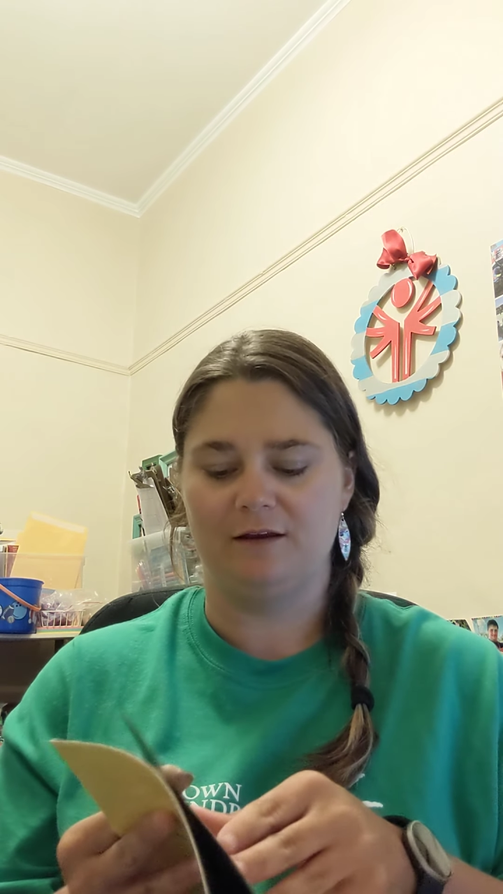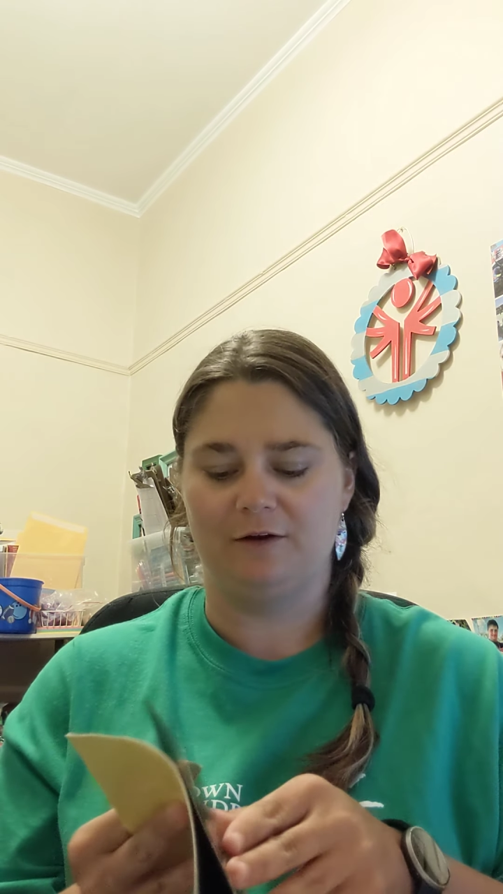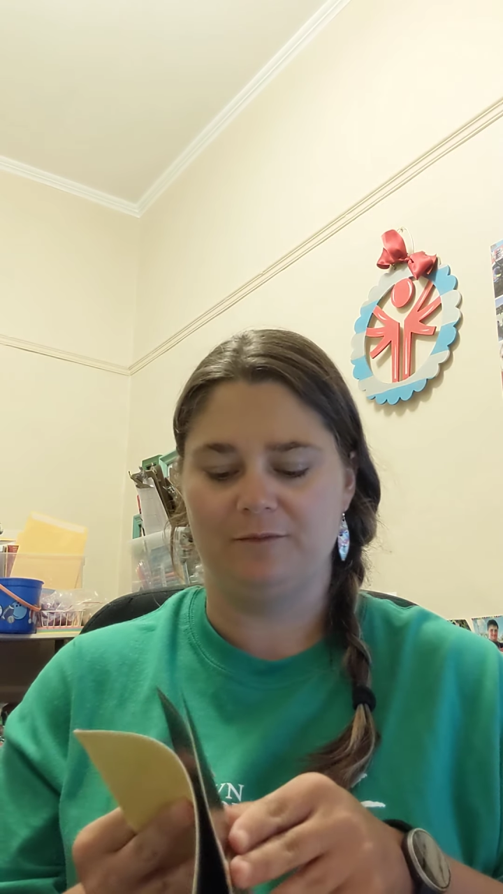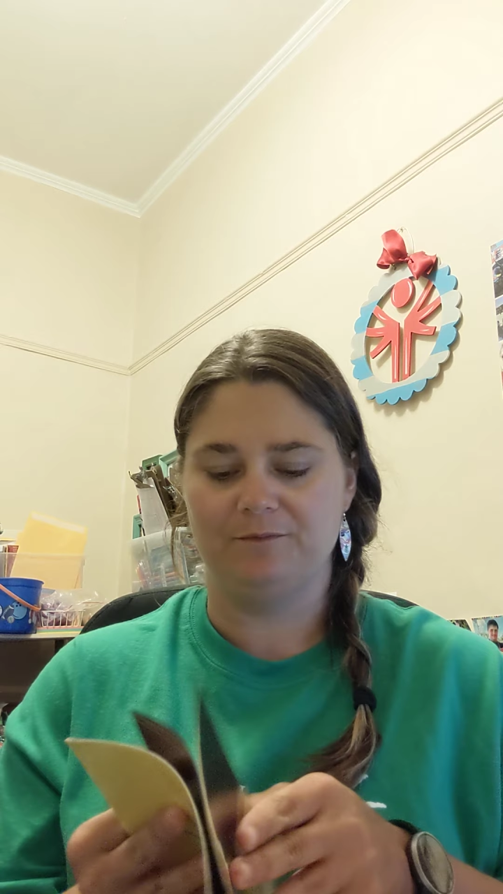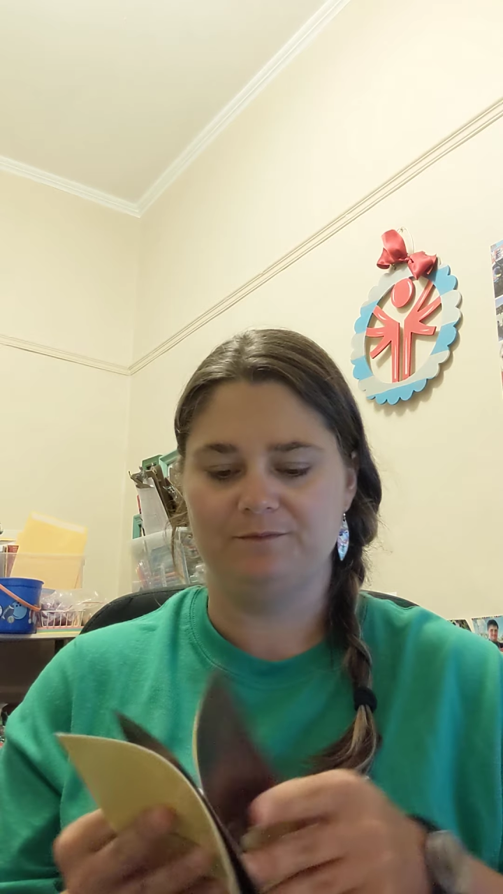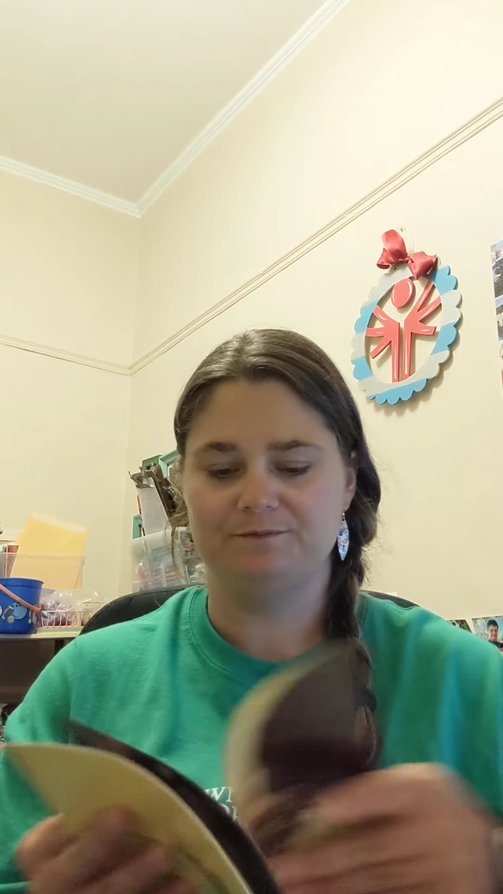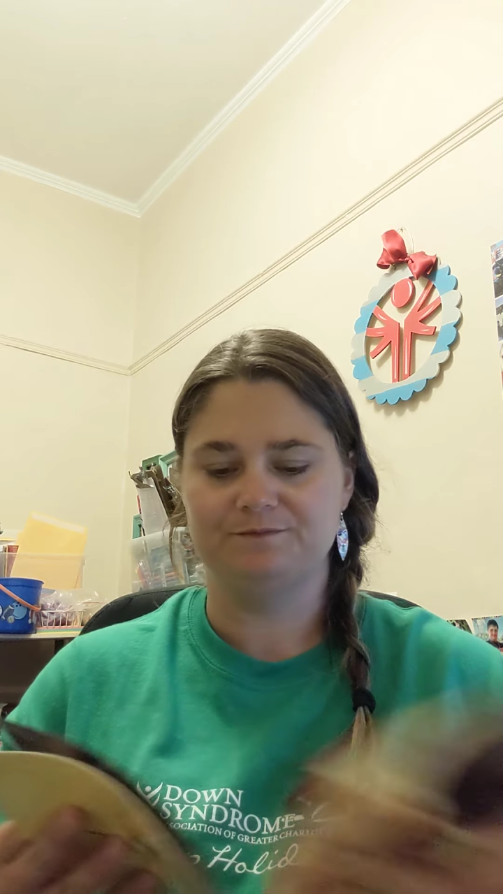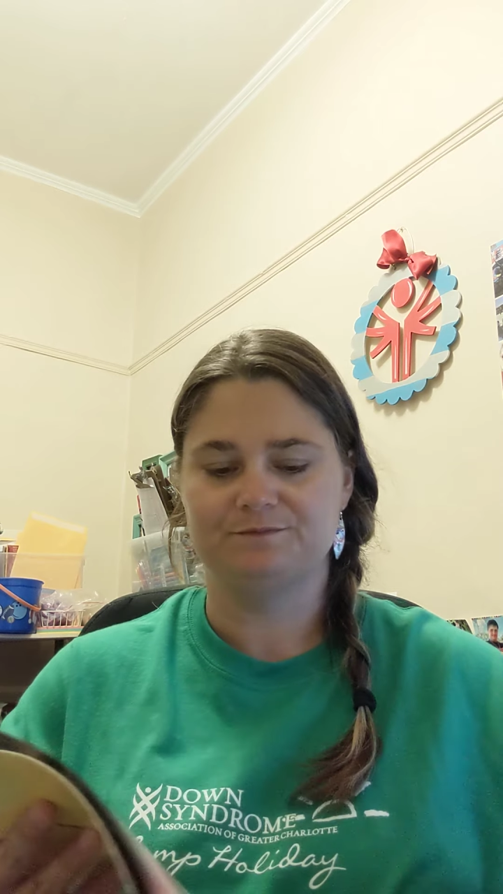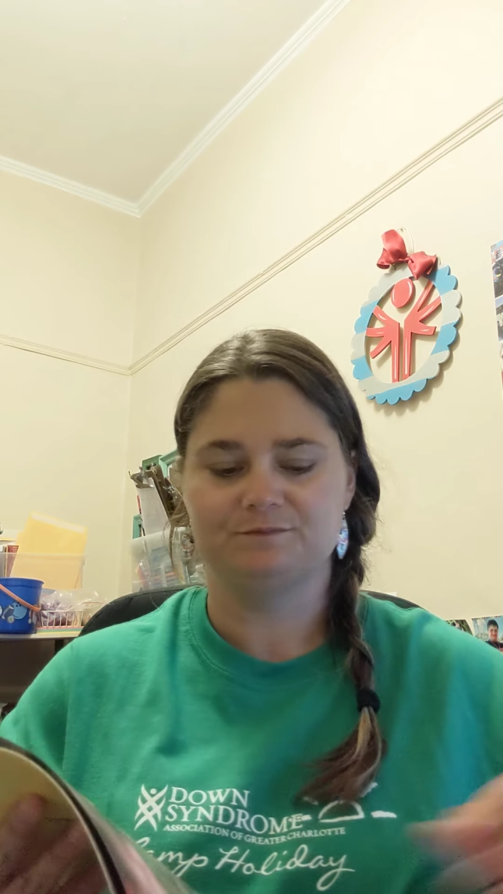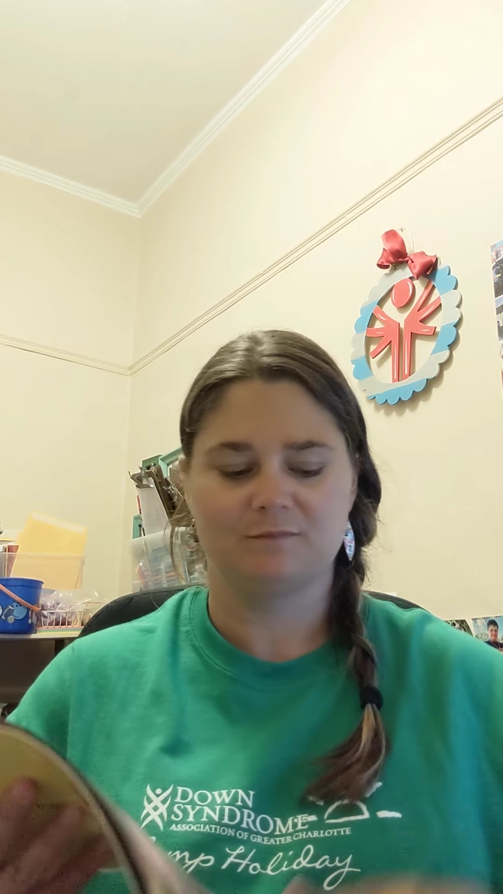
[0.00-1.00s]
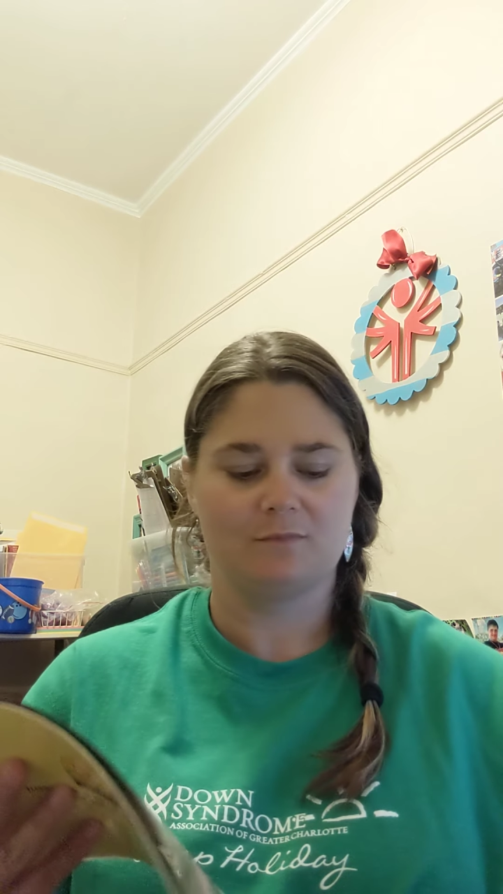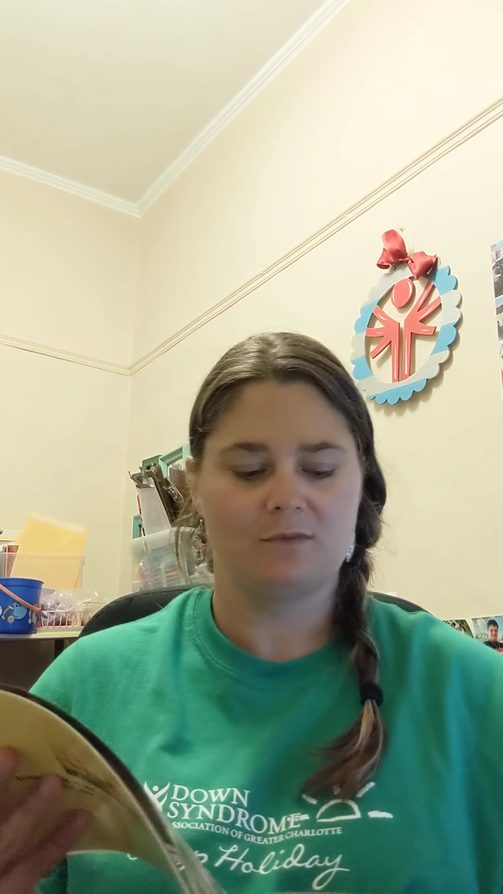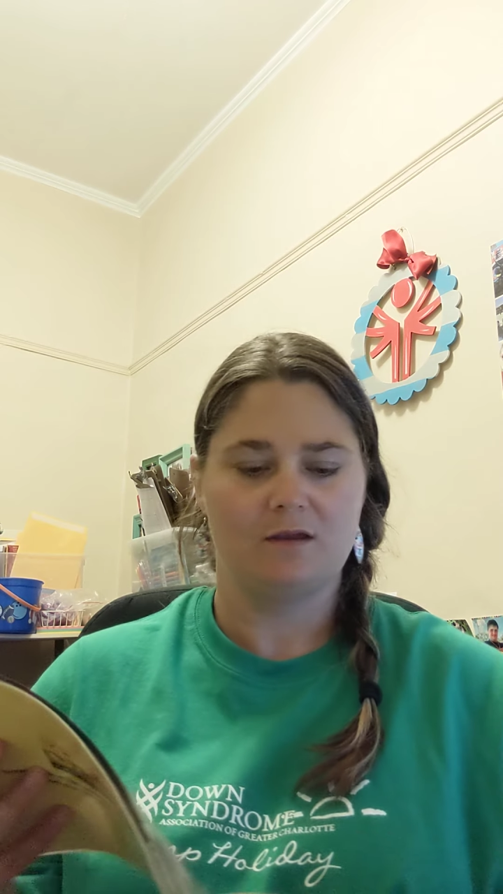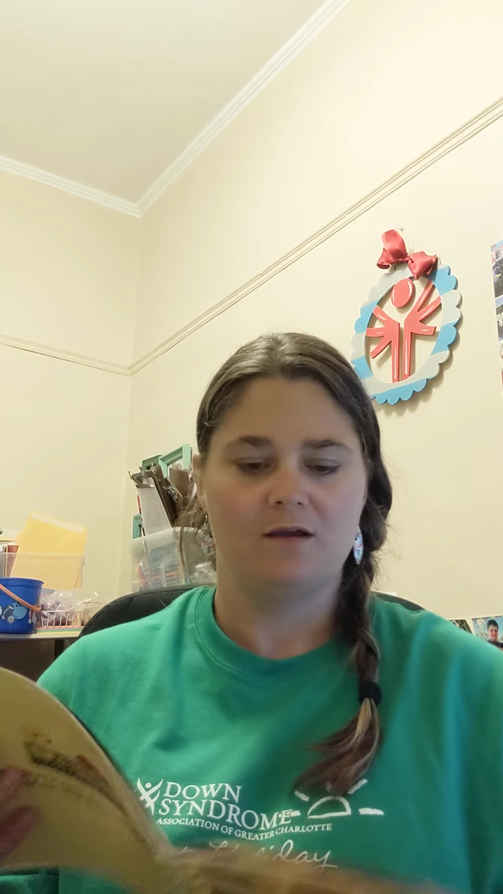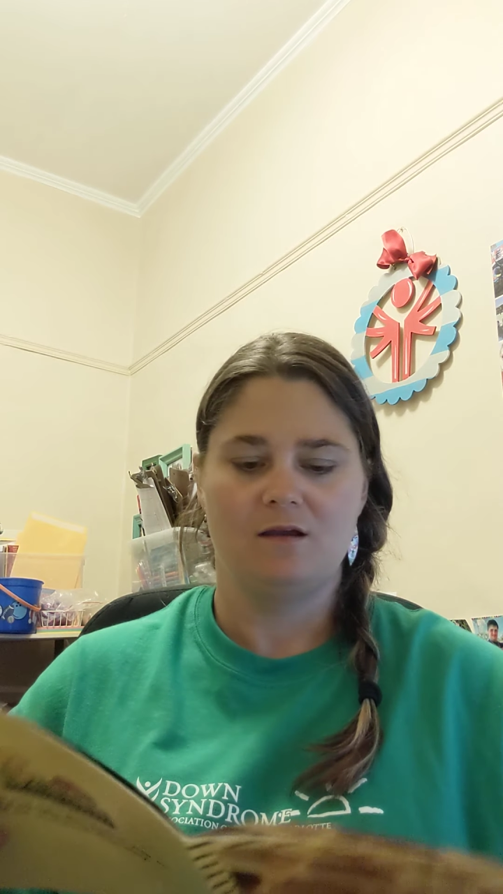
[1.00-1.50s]
here.
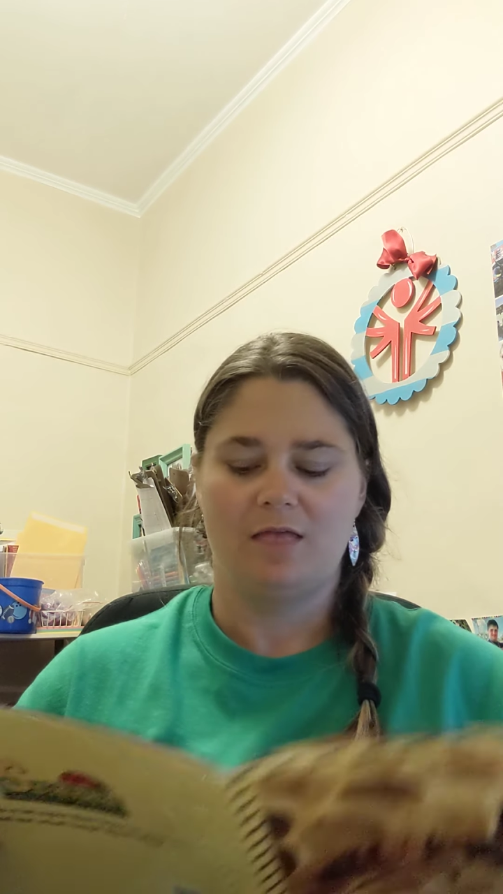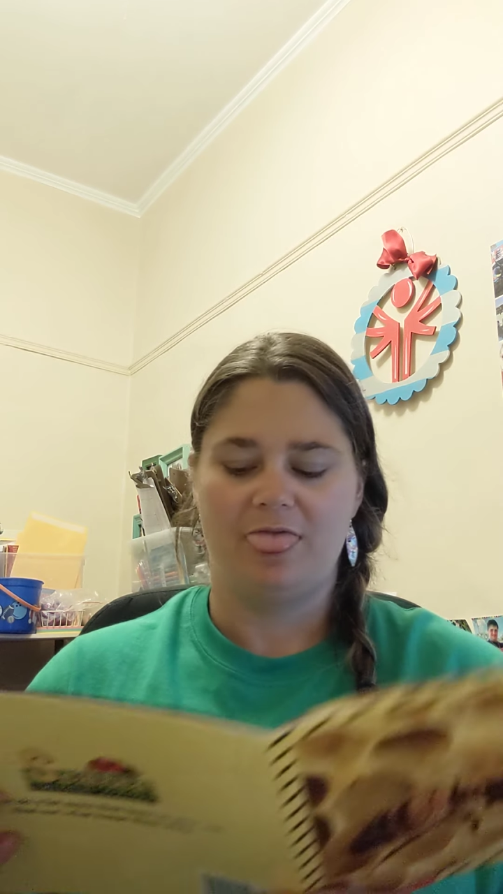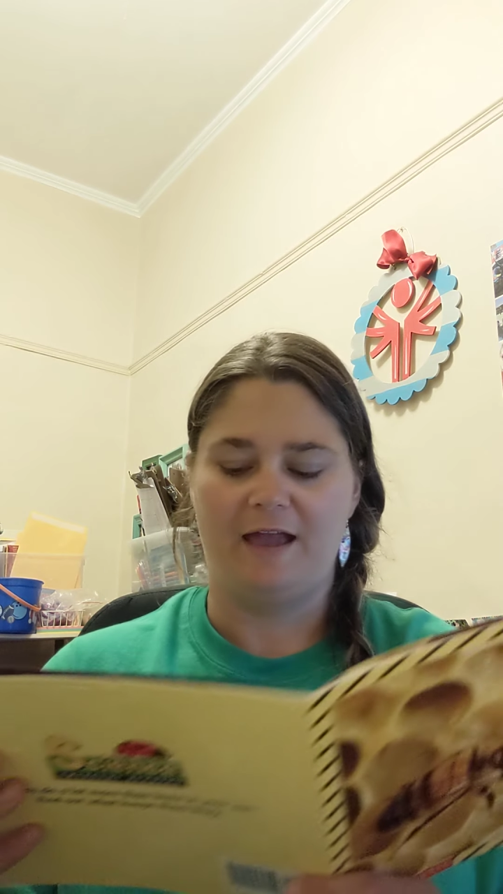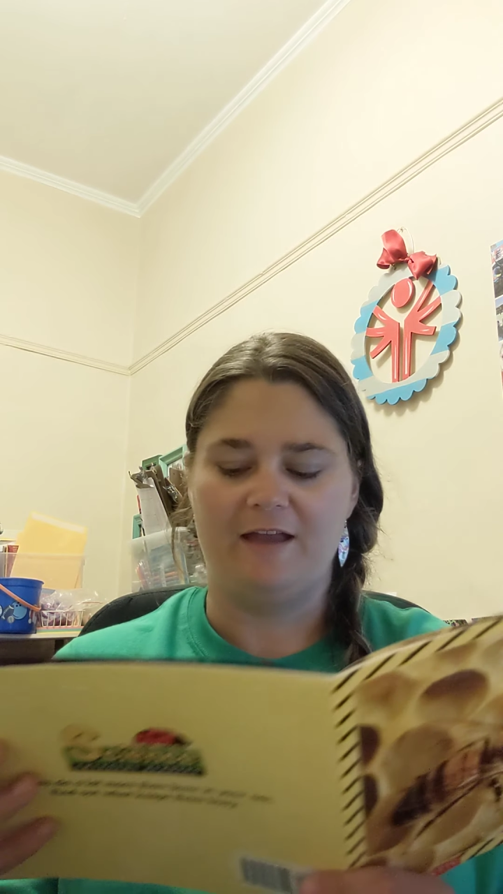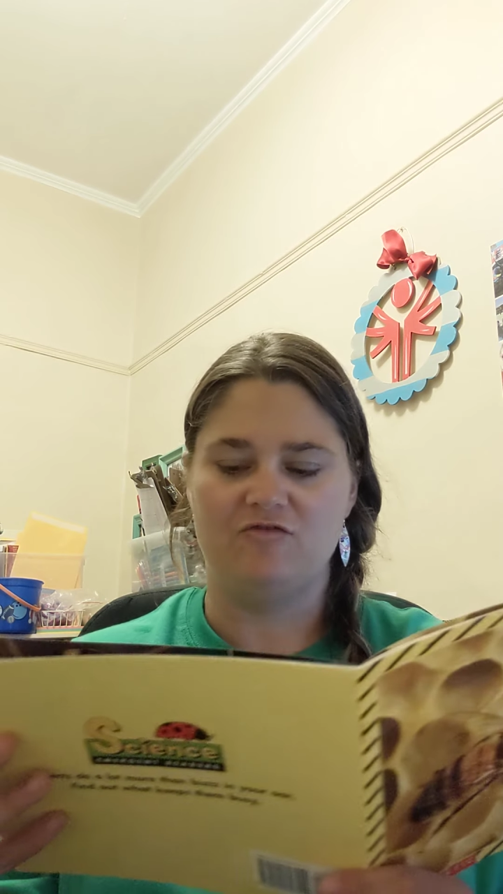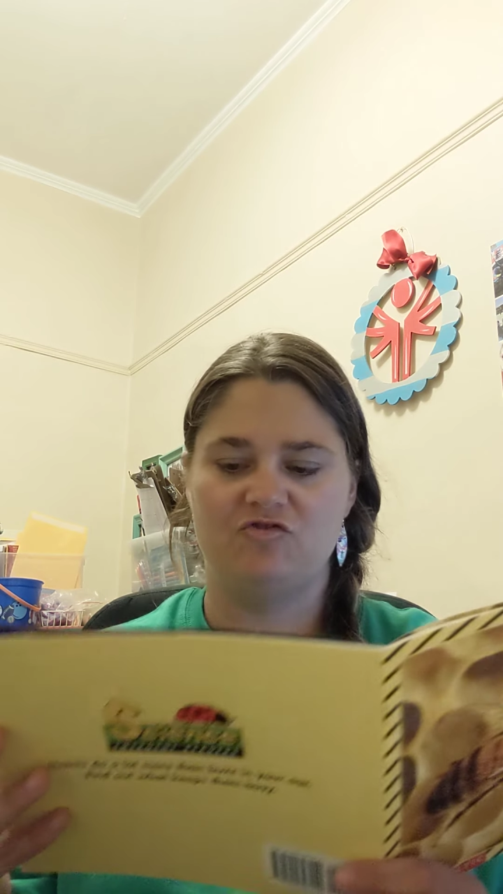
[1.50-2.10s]
They